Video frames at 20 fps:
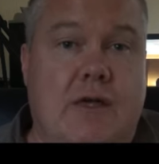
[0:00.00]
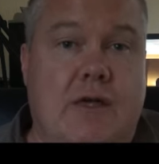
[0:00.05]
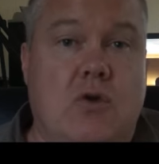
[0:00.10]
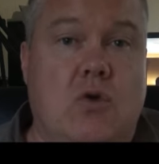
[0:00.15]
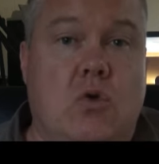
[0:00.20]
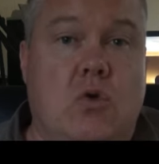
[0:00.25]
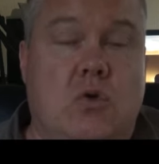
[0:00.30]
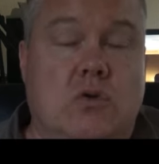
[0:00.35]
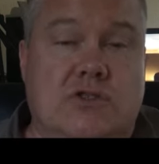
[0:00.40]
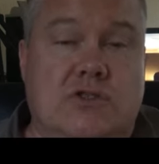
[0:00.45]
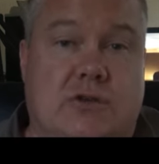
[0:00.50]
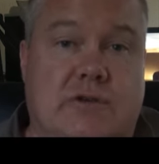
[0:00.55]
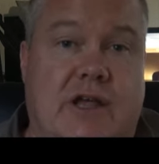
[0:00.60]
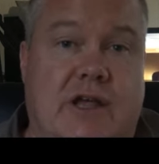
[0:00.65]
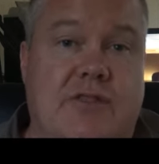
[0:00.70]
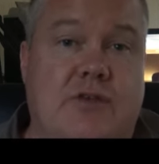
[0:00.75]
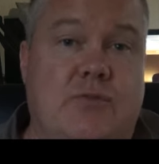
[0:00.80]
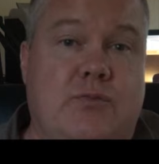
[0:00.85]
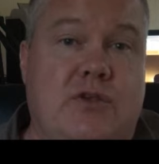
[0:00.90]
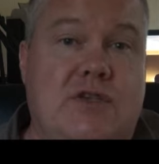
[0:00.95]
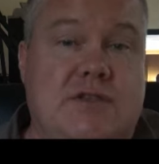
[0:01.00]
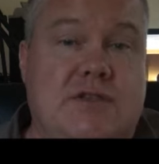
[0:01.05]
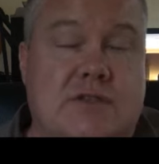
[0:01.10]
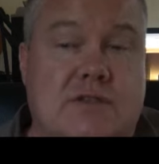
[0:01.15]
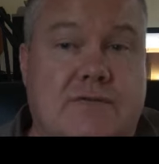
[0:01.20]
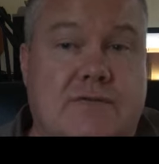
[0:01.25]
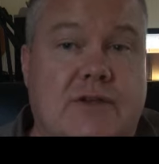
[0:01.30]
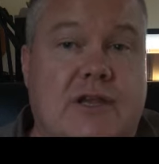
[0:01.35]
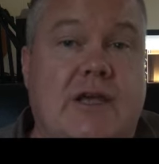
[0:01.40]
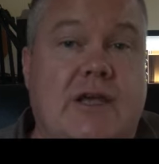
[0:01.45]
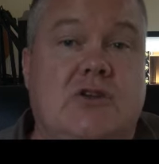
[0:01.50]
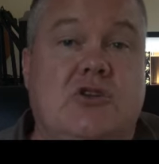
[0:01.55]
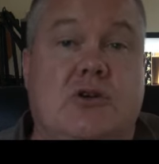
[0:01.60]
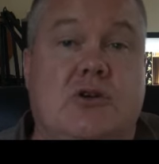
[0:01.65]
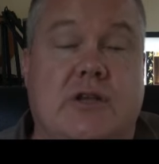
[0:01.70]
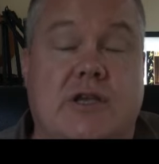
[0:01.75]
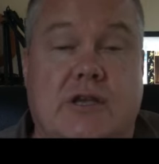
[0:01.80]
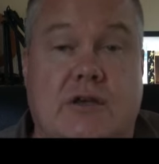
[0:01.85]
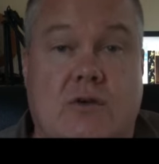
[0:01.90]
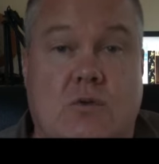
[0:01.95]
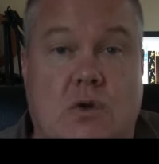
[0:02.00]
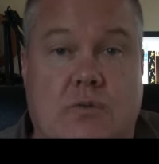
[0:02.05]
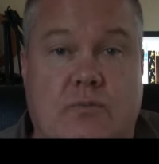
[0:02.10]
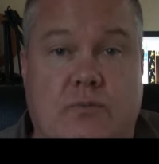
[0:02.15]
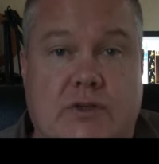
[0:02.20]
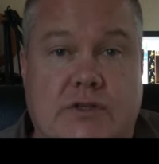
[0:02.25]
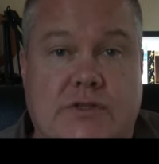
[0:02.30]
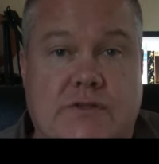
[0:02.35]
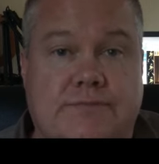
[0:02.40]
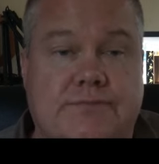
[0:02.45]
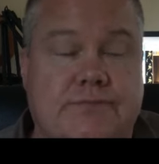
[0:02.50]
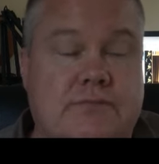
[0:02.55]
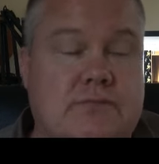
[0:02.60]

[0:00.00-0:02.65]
cause on other pieces of electronic equipment.